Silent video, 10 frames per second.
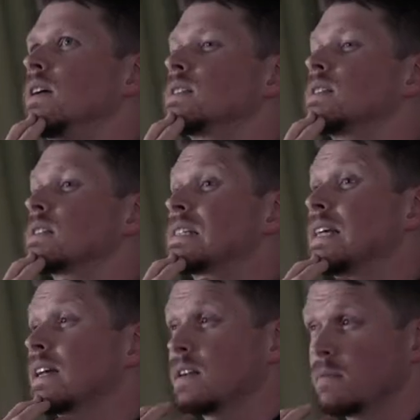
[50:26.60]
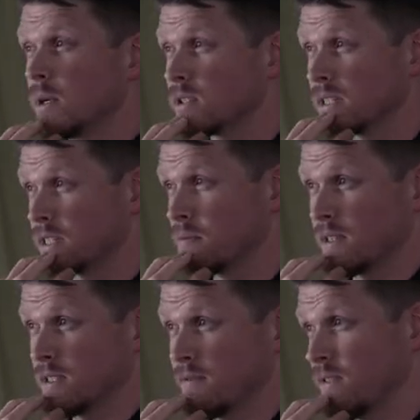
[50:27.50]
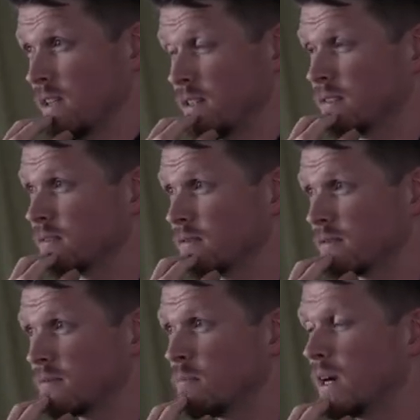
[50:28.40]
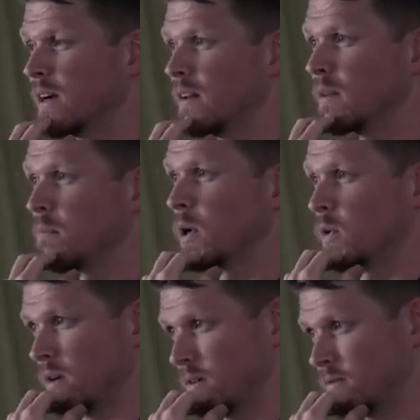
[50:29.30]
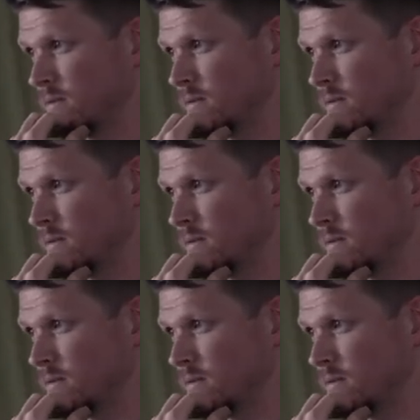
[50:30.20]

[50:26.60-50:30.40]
It's the second most expensive thing behind the motor.